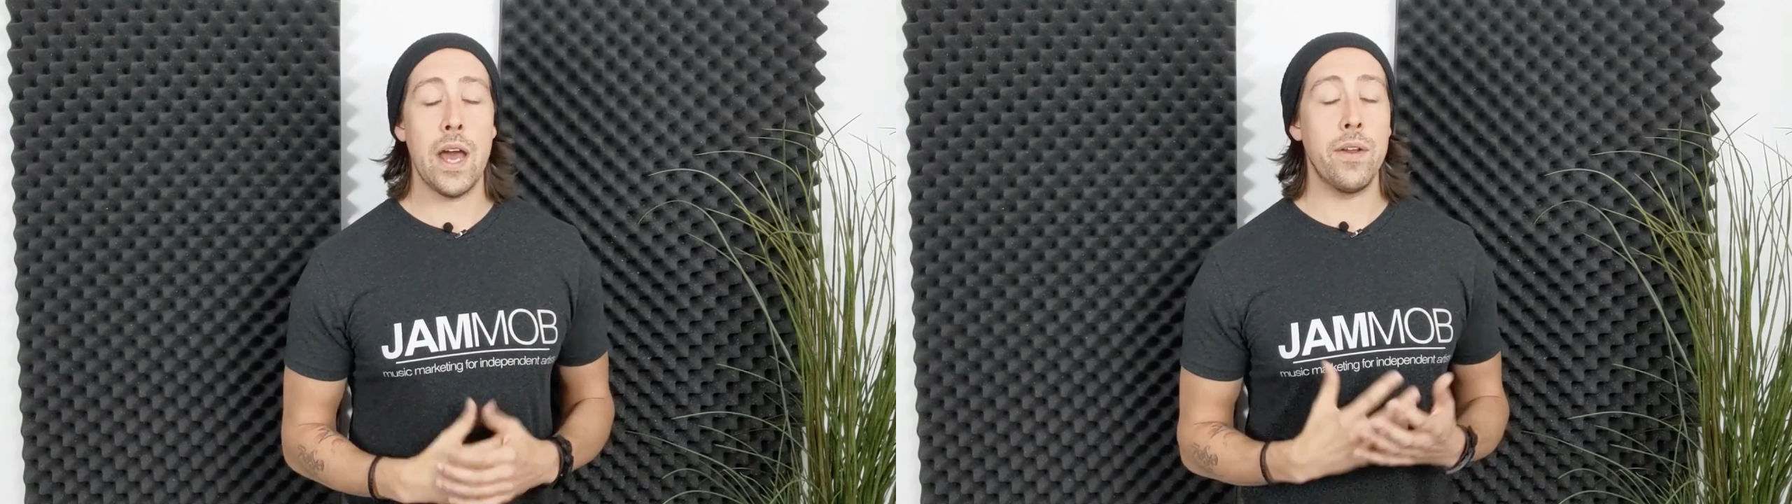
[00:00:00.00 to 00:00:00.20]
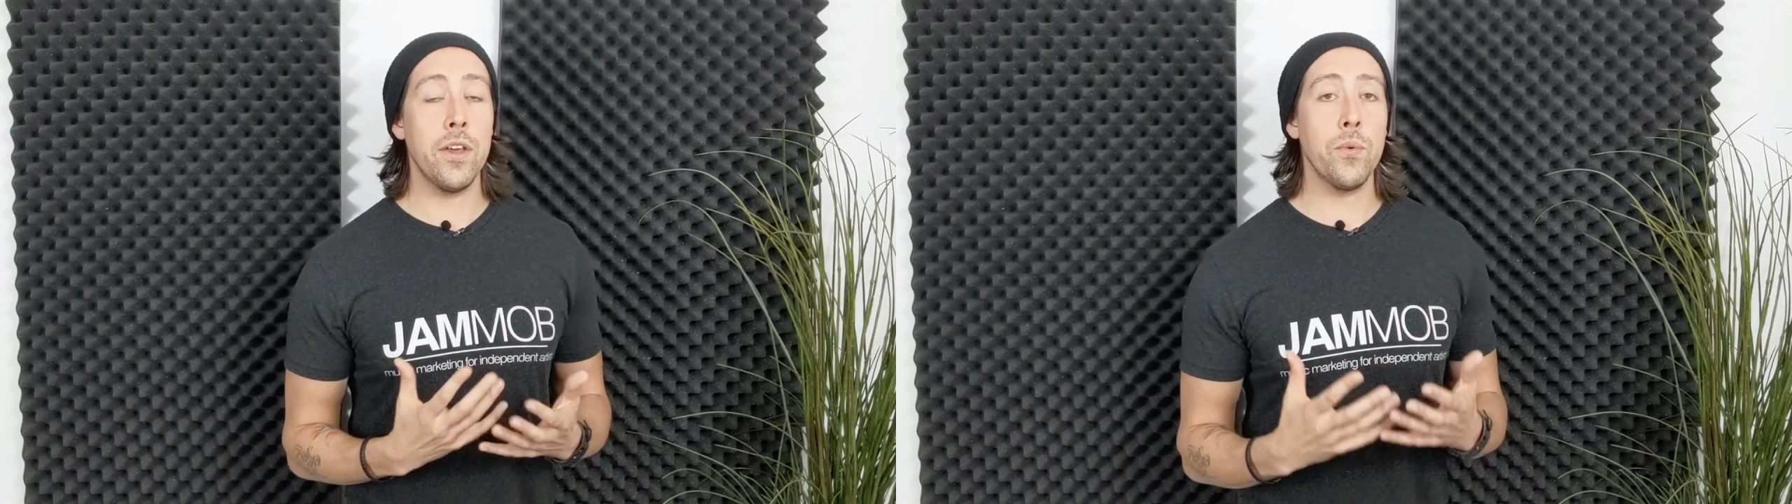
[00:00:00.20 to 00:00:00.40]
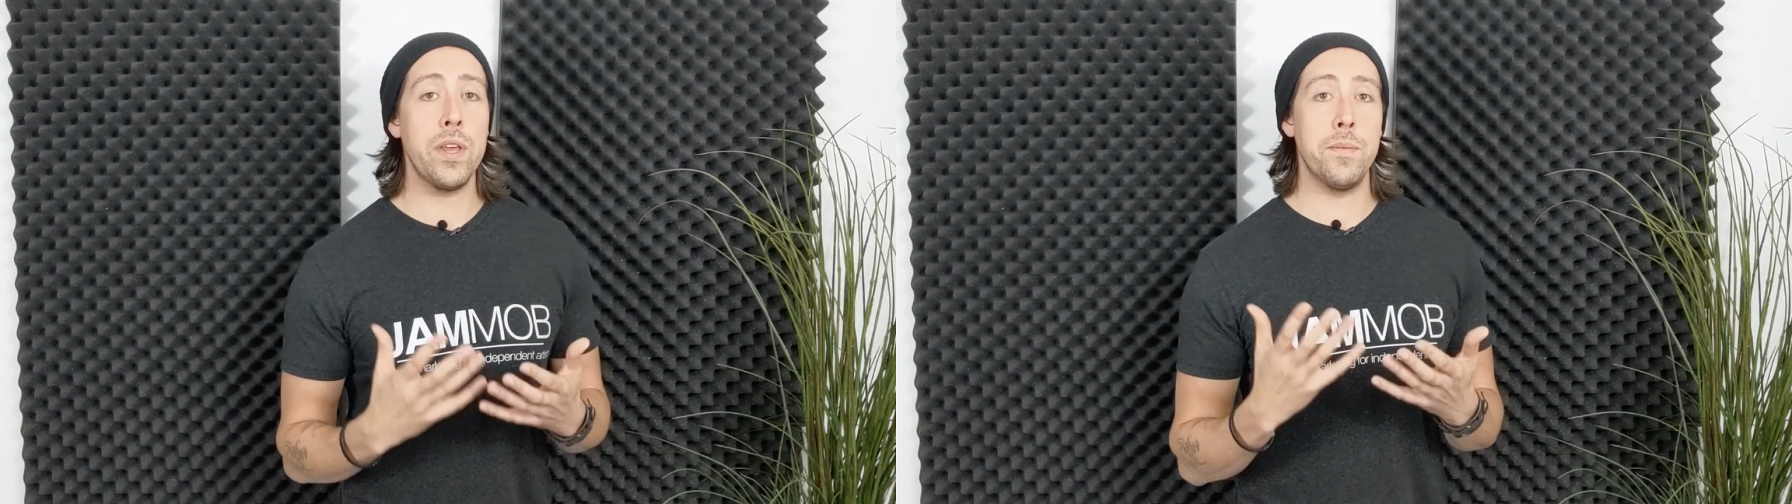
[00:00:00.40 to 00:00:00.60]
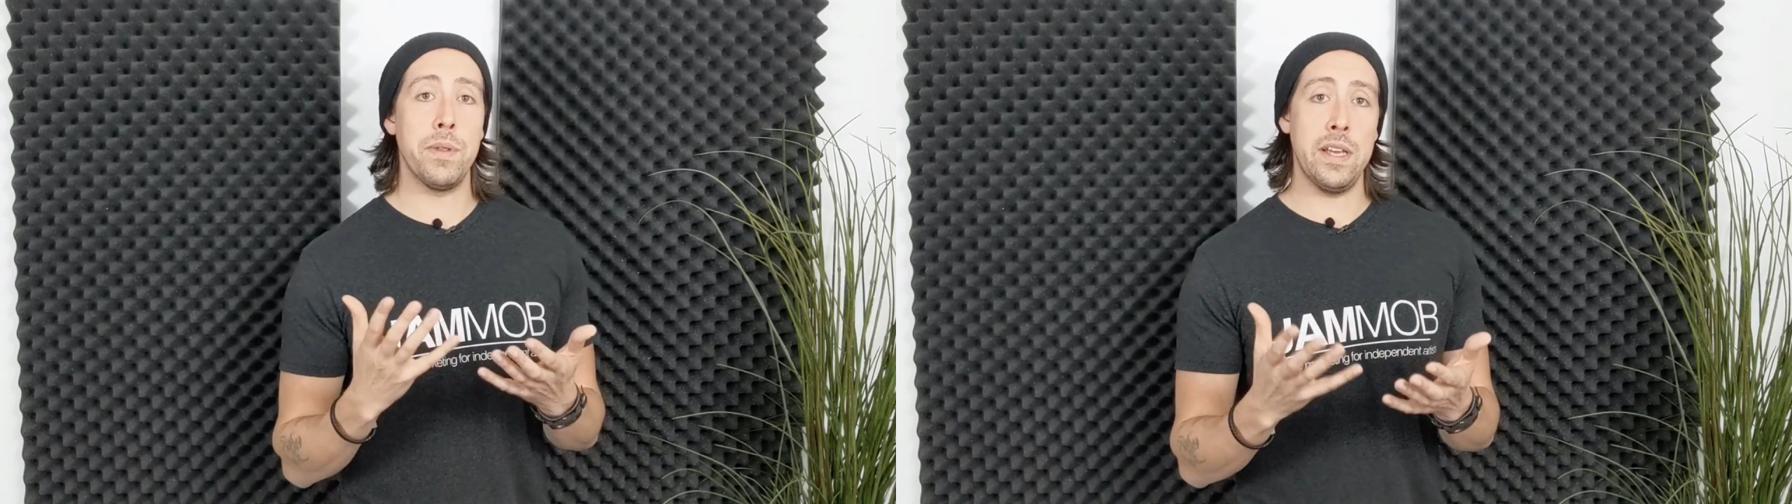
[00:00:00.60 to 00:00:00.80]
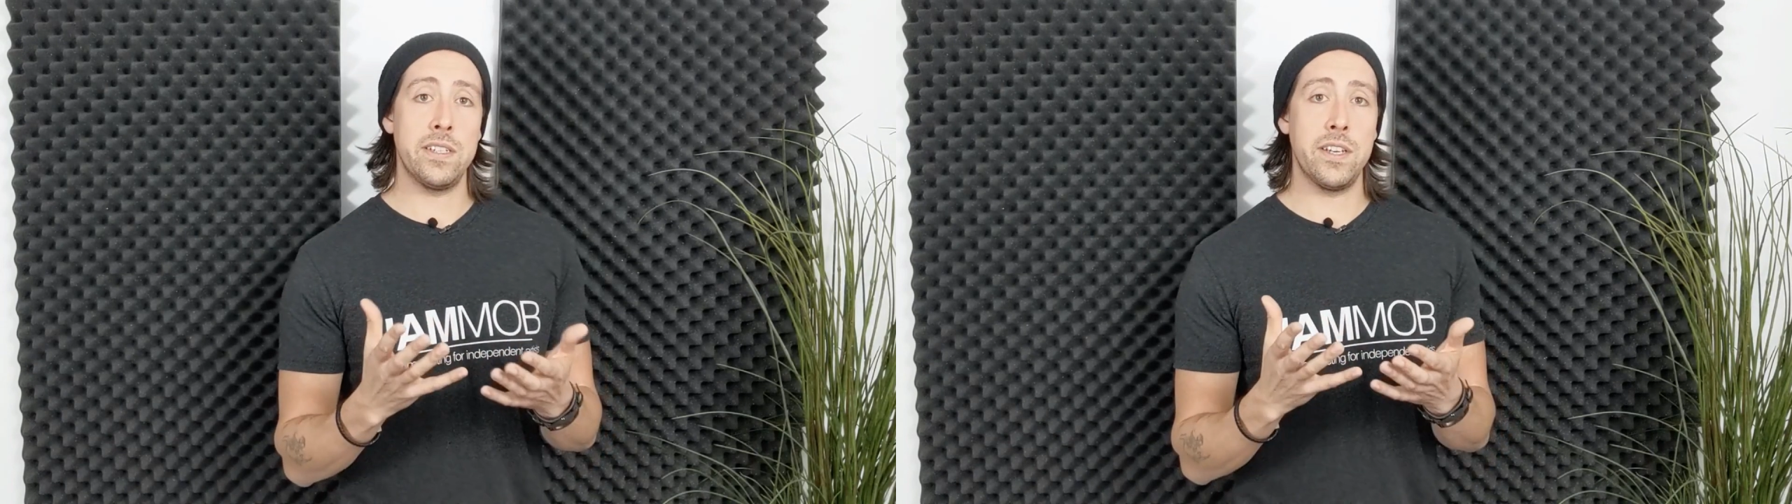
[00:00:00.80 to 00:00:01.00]
Now, another way
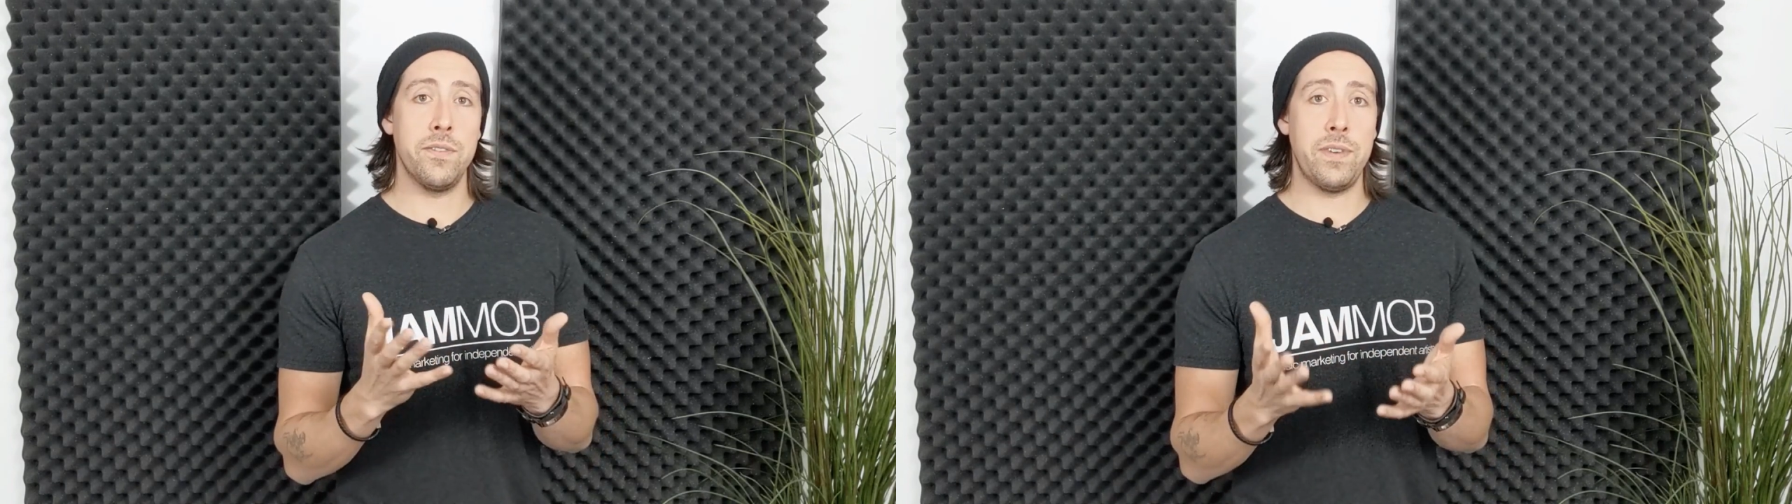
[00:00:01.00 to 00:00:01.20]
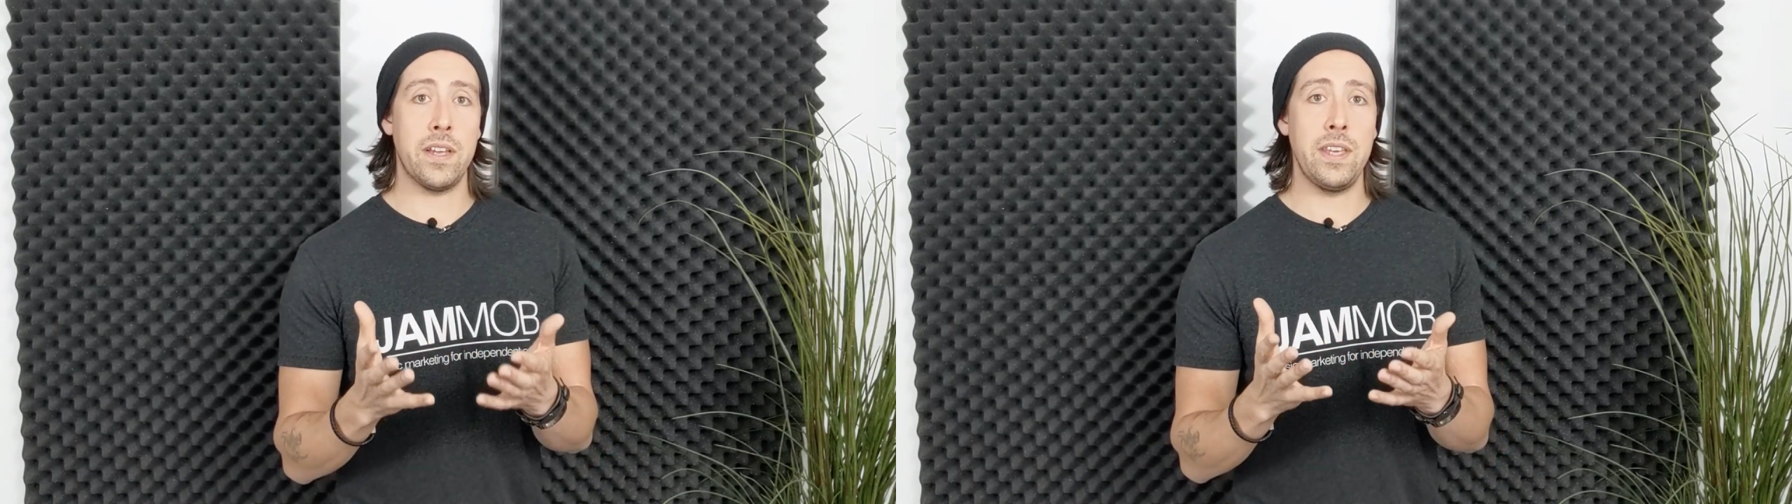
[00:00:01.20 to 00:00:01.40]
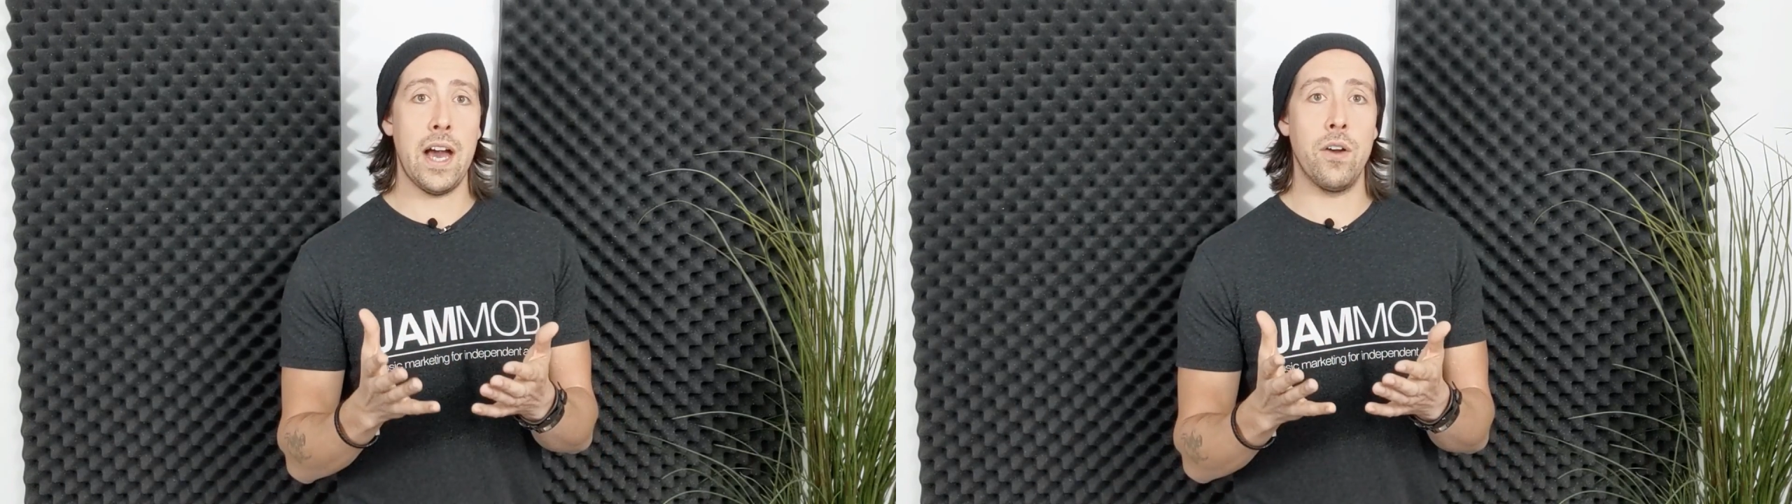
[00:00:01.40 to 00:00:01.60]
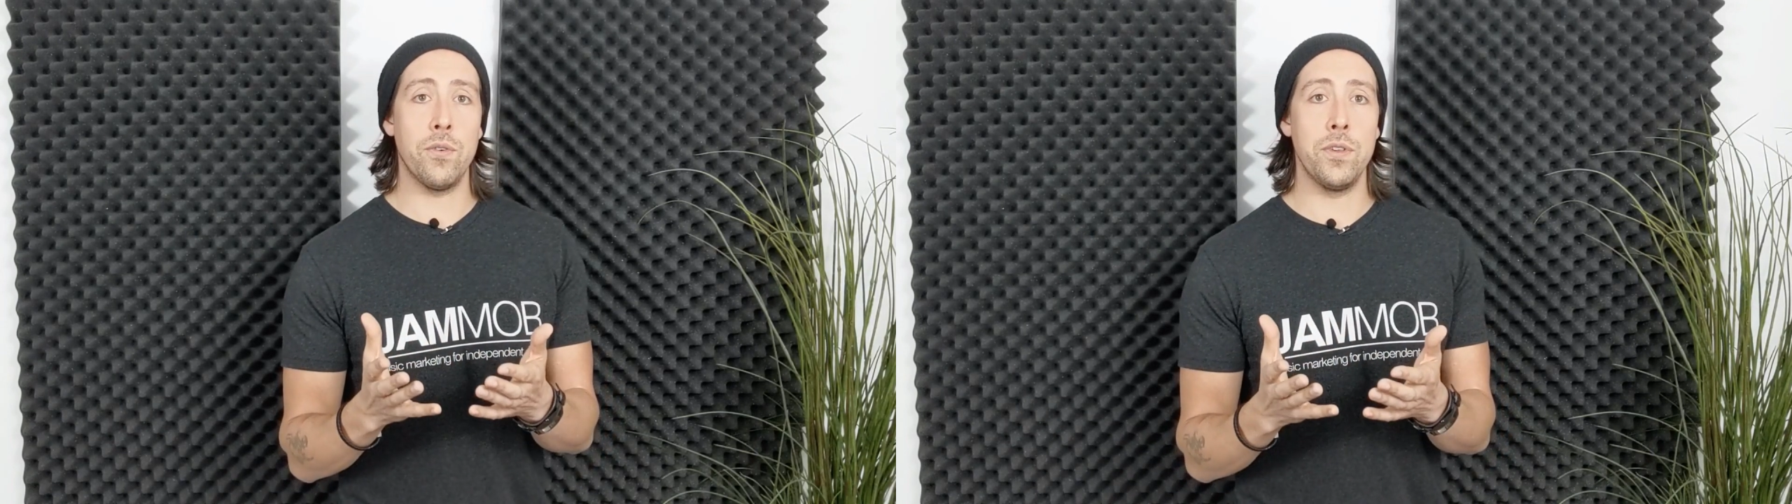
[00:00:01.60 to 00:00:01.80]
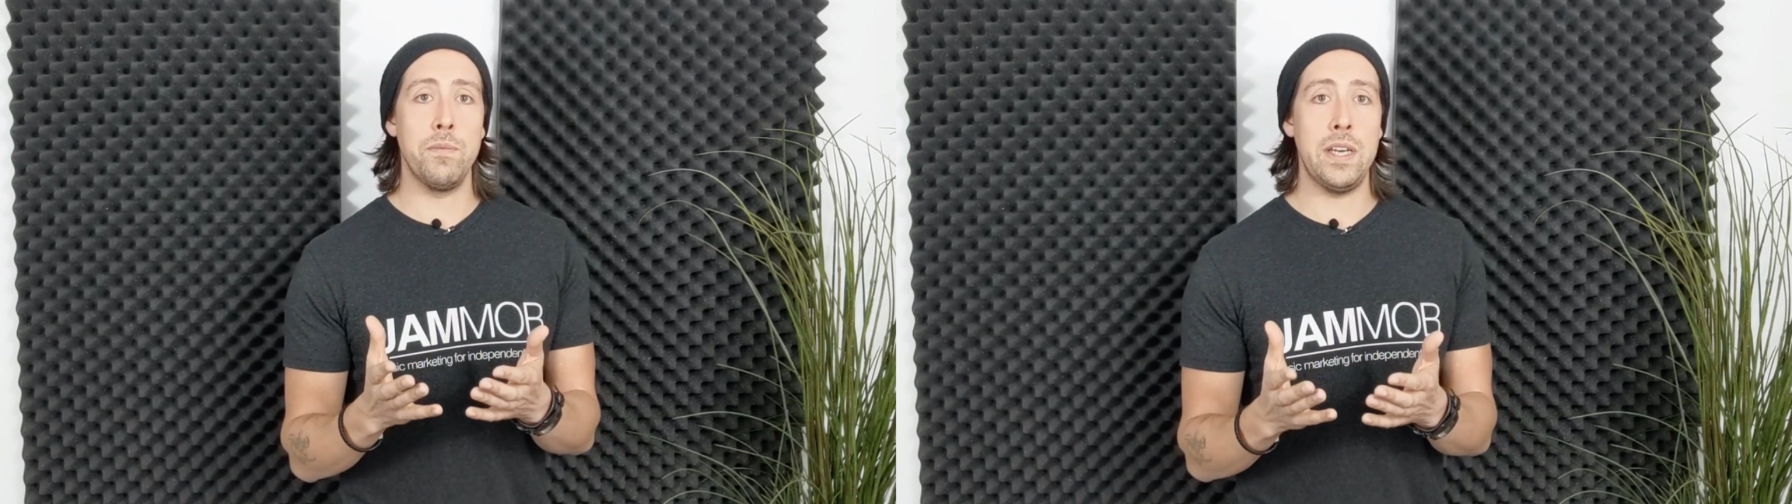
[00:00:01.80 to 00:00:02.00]
that playlists can affect the
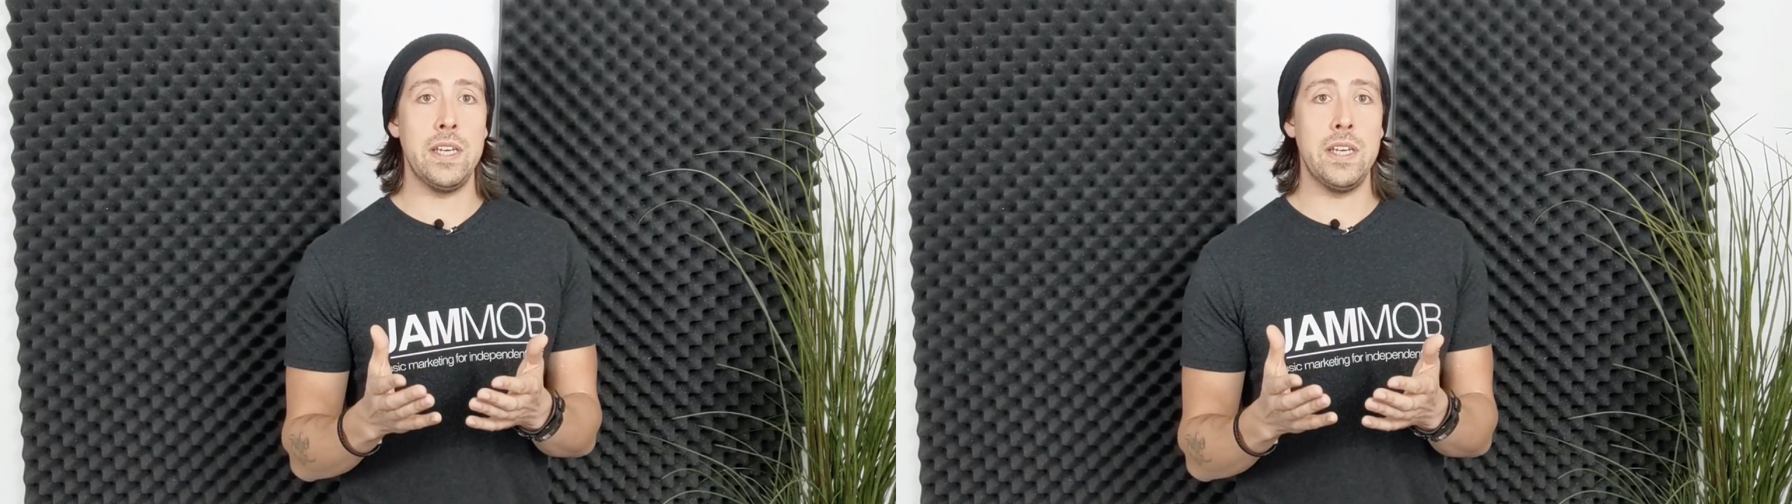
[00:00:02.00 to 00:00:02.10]
algorithm